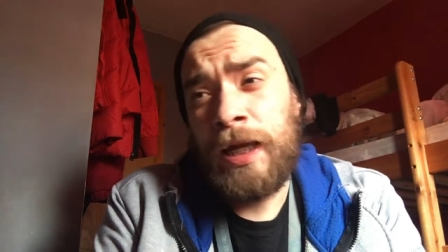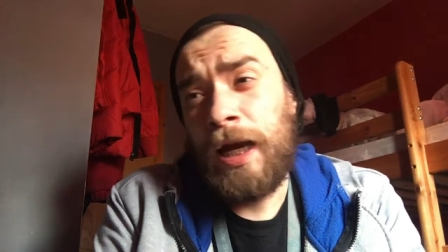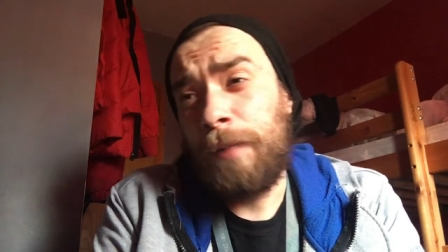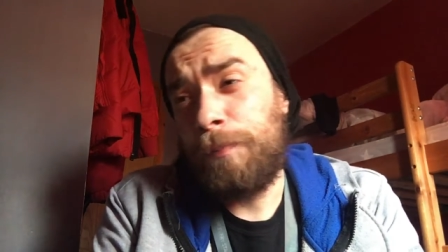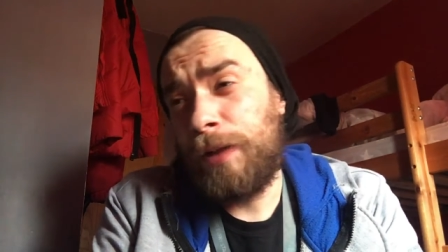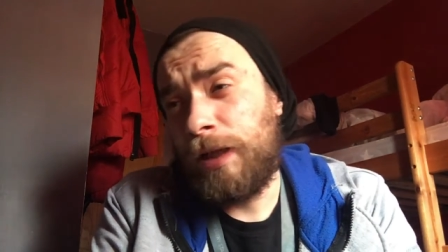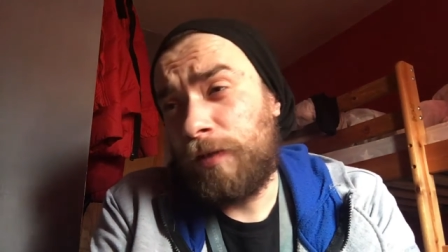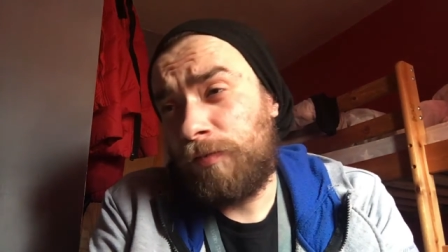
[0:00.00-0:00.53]

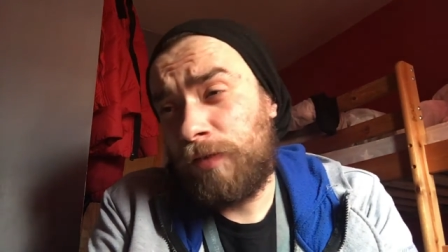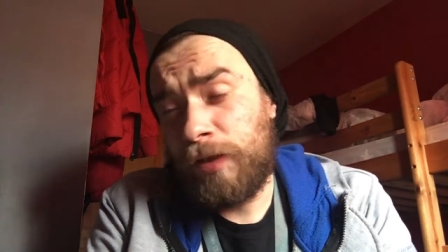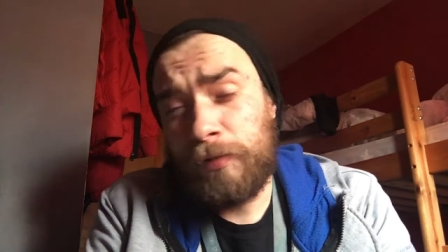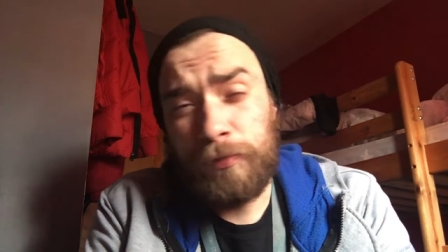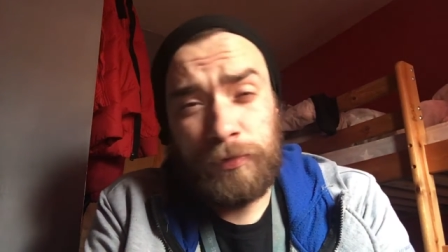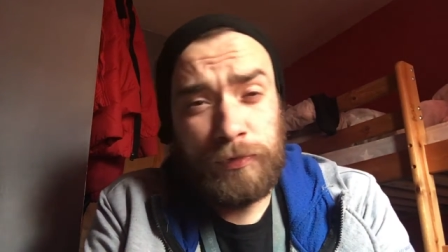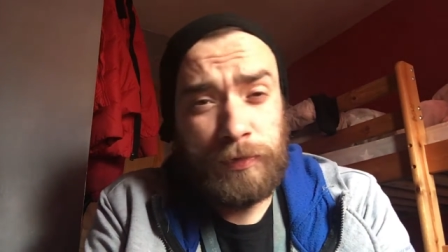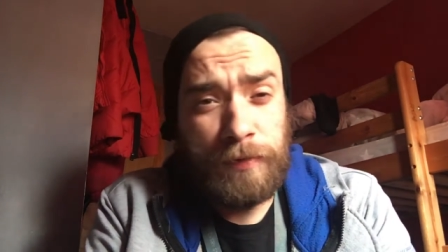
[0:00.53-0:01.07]
and being a
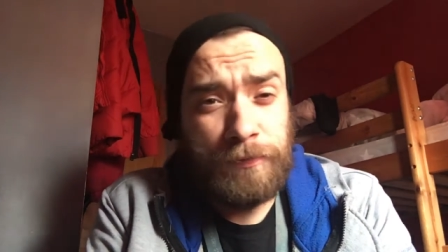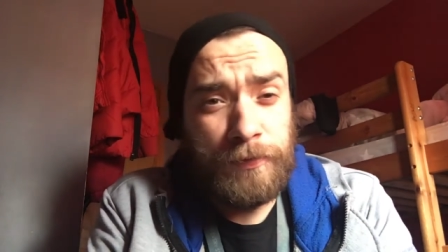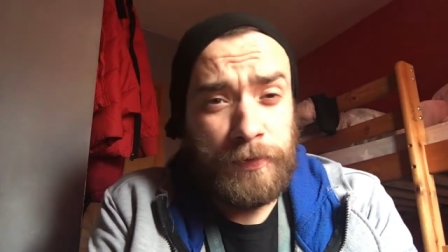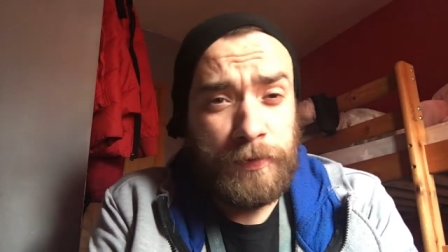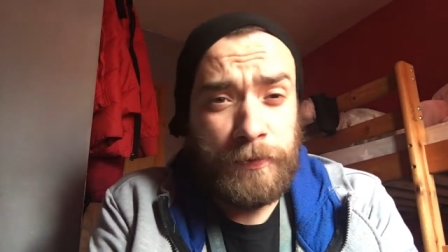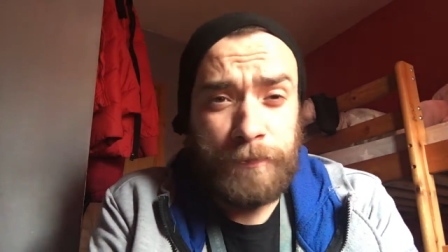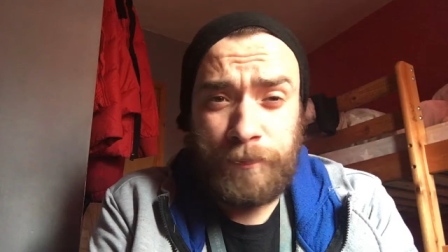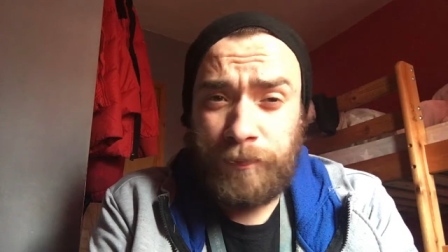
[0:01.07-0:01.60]
single
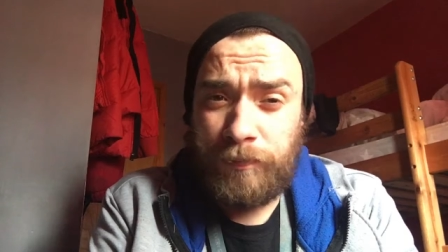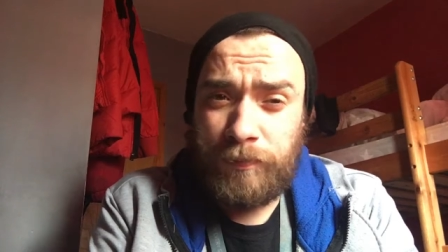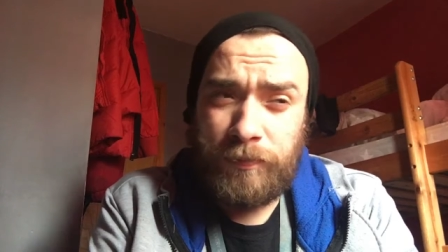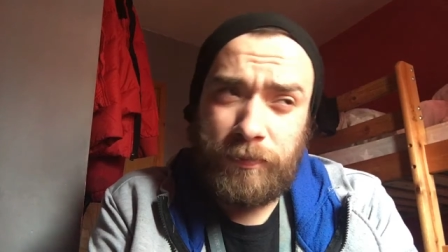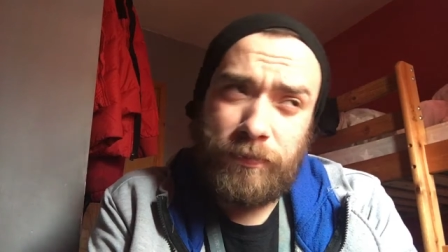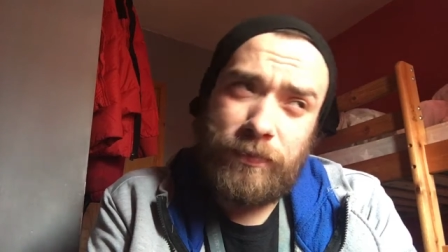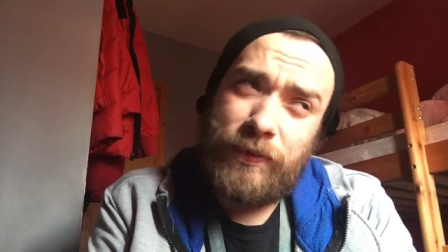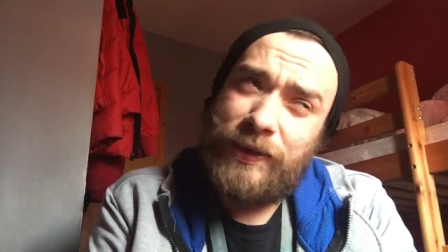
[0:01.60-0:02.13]
traveller,
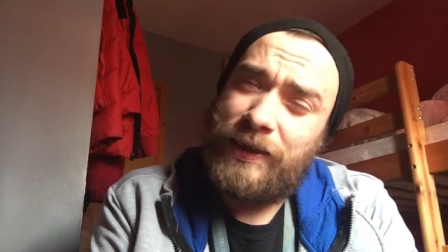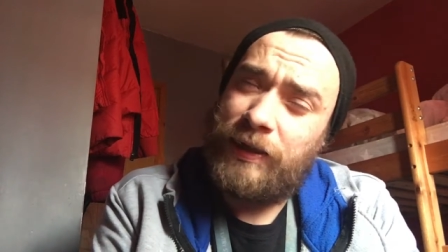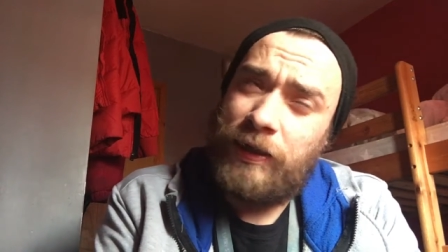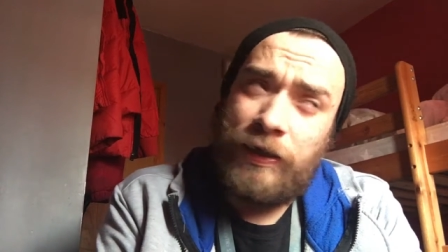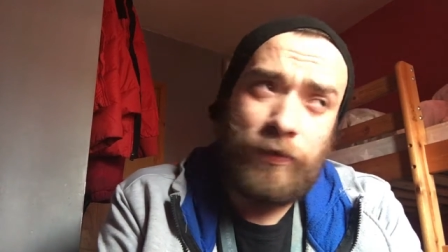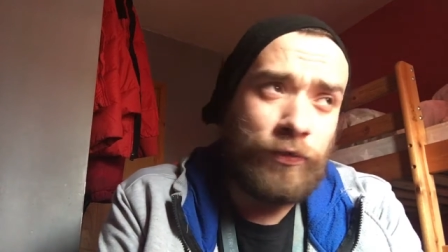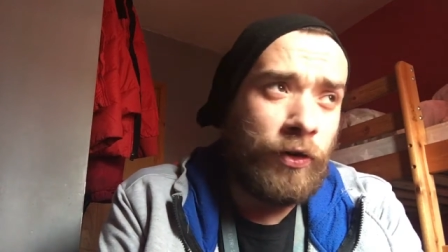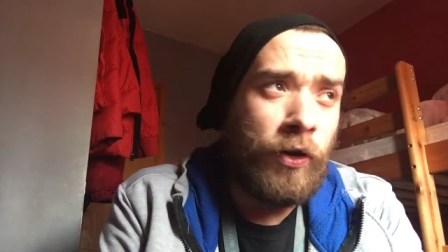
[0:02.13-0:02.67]

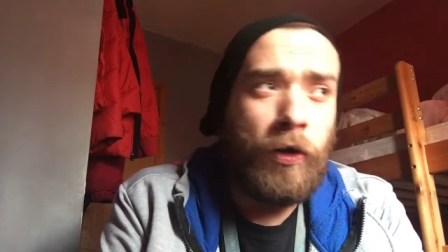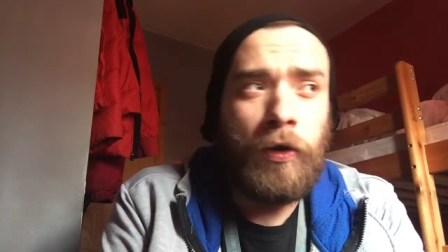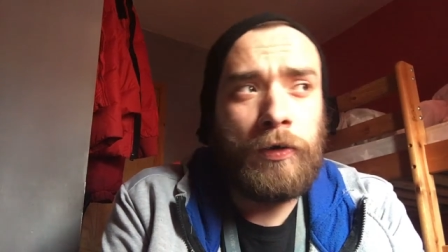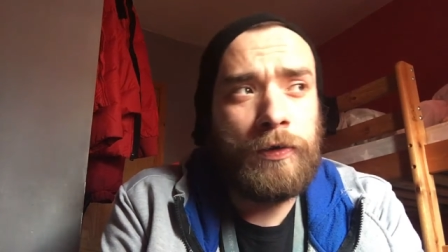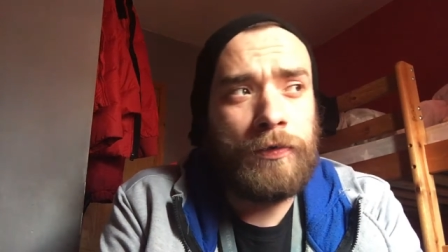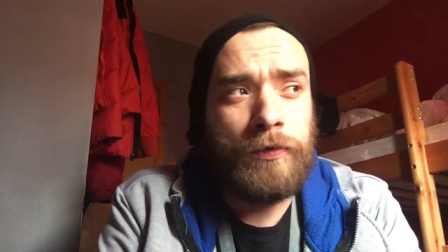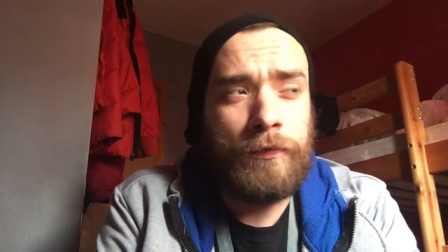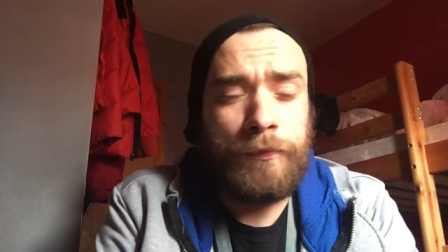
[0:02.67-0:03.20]
it's hard
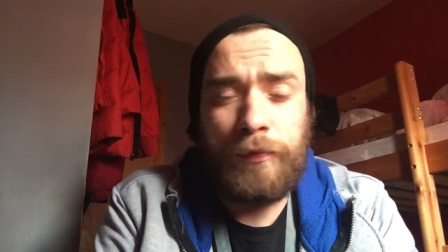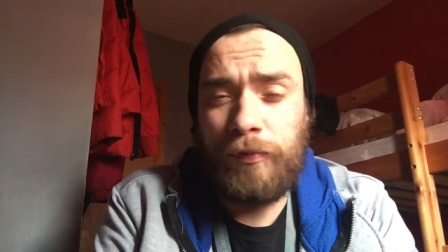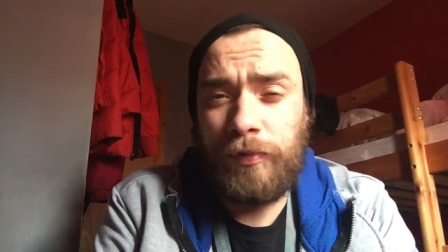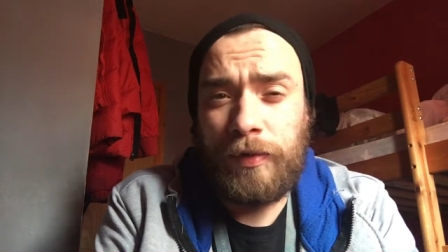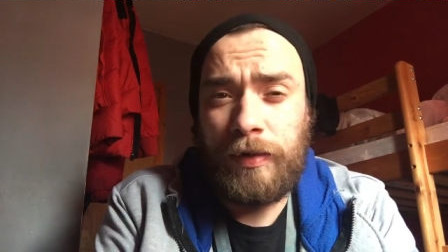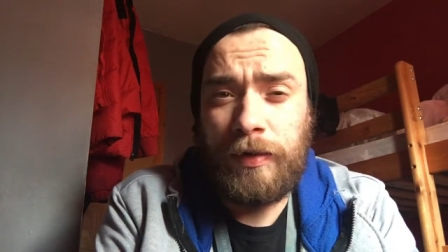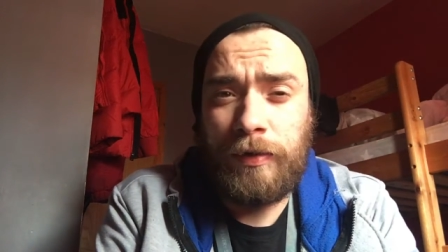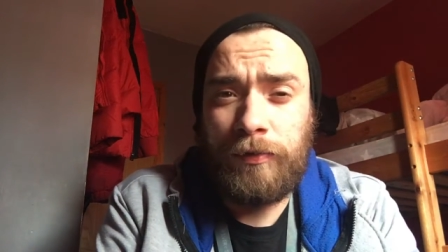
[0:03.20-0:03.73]
enough as
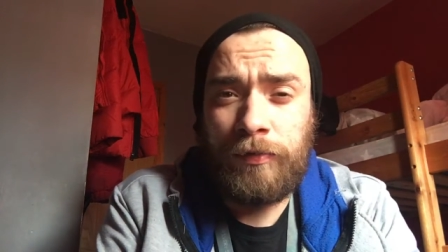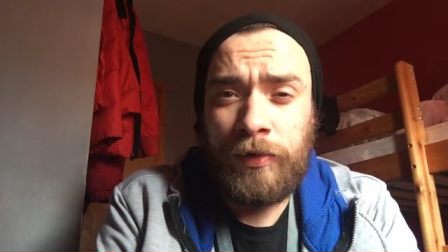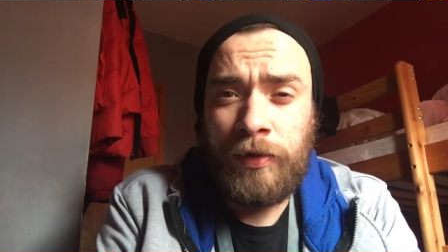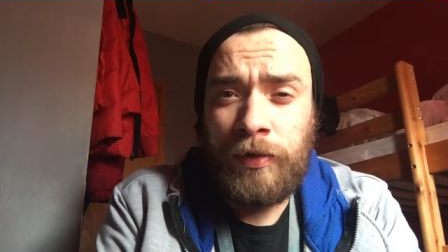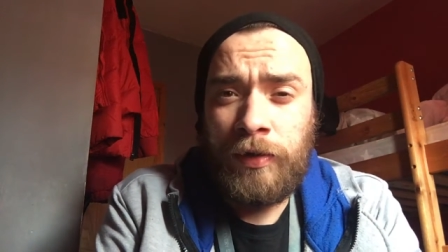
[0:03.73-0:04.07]
it is.